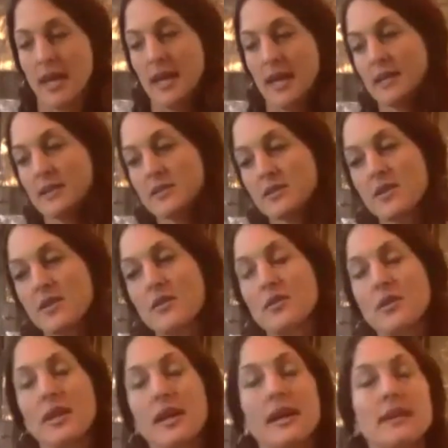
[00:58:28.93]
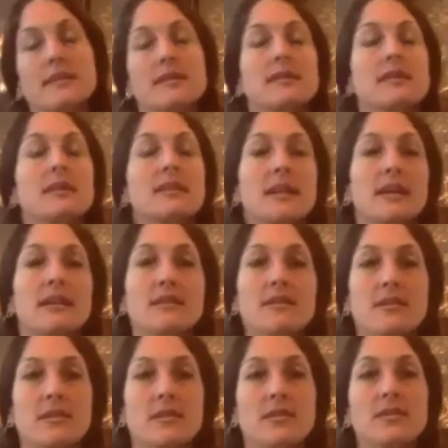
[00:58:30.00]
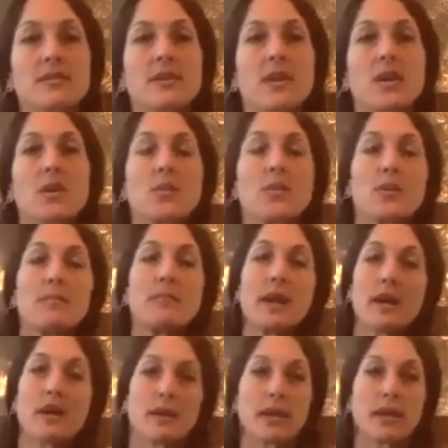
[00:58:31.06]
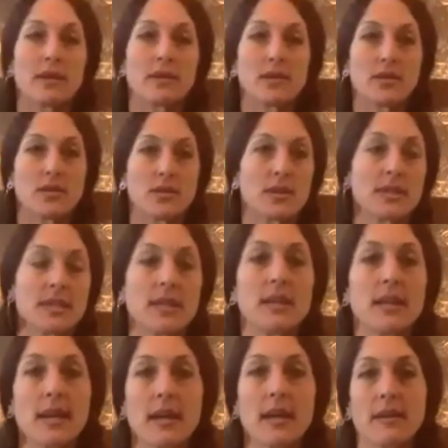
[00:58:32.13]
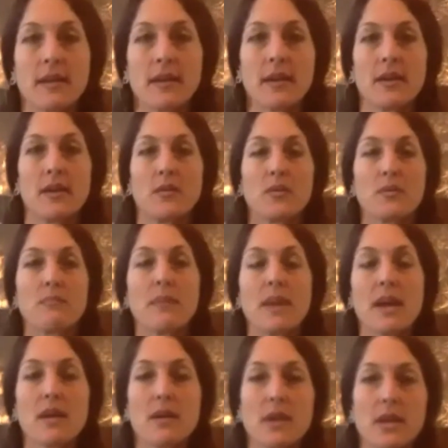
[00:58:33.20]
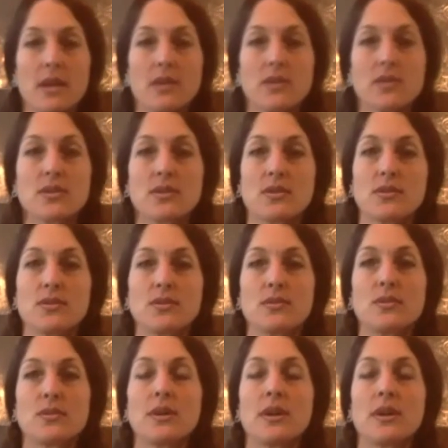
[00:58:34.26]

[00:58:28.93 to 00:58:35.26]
And so, yes, the dancers were married to the deity, were married to